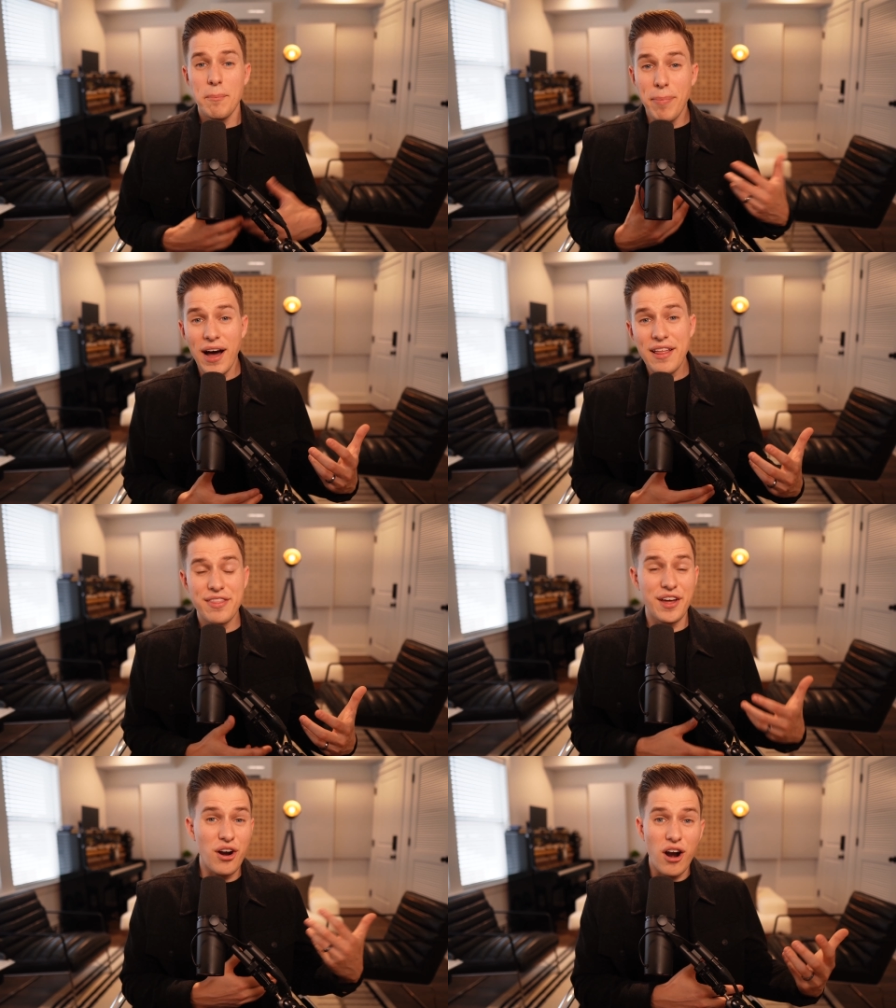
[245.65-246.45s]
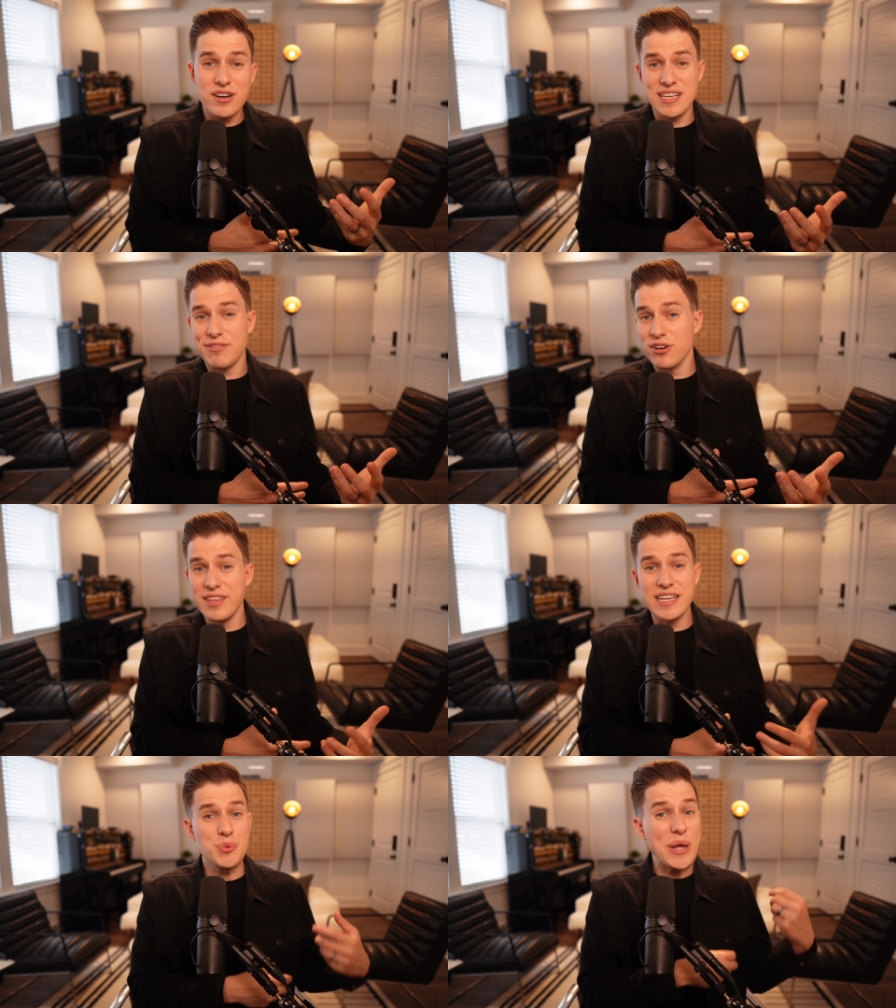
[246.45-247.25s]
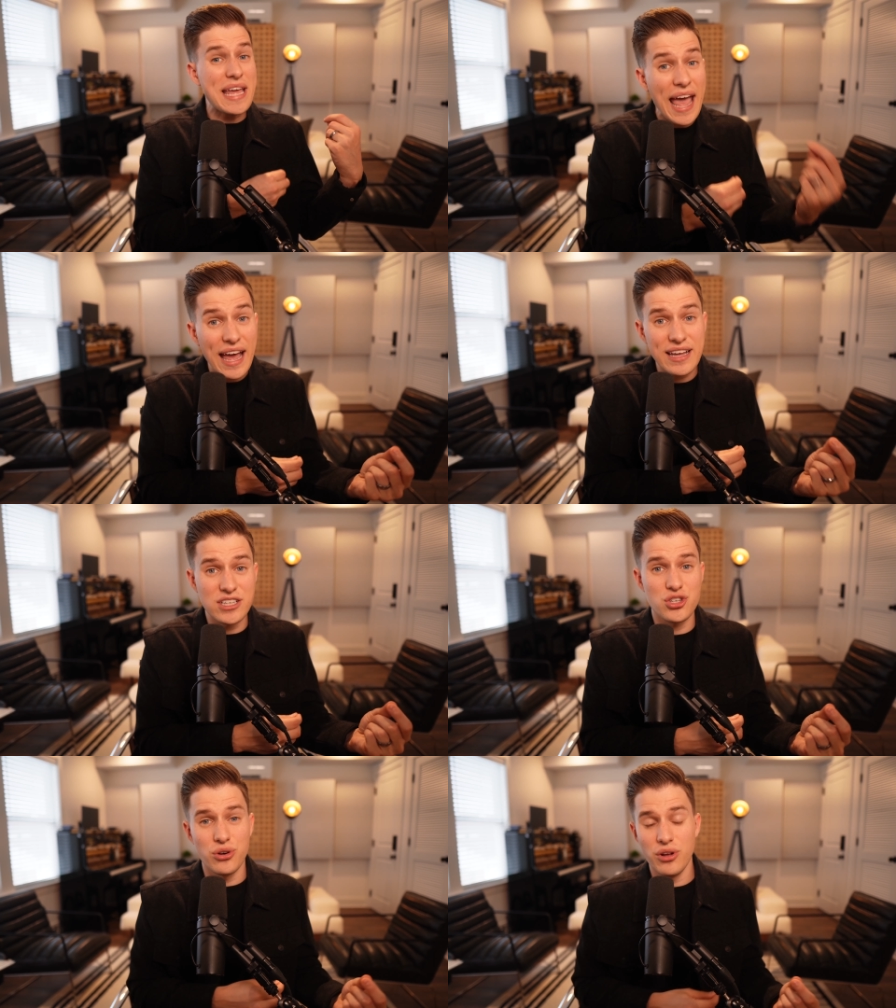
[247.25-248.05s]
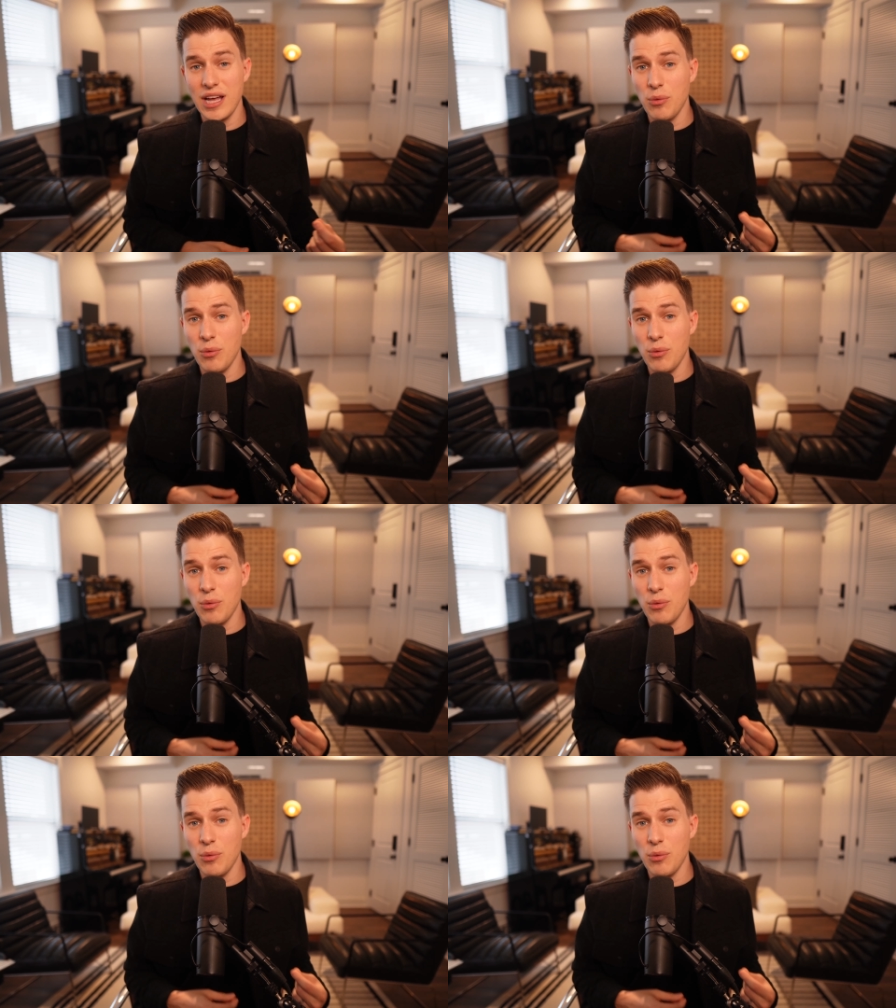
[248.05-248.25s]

But there are several things we can control,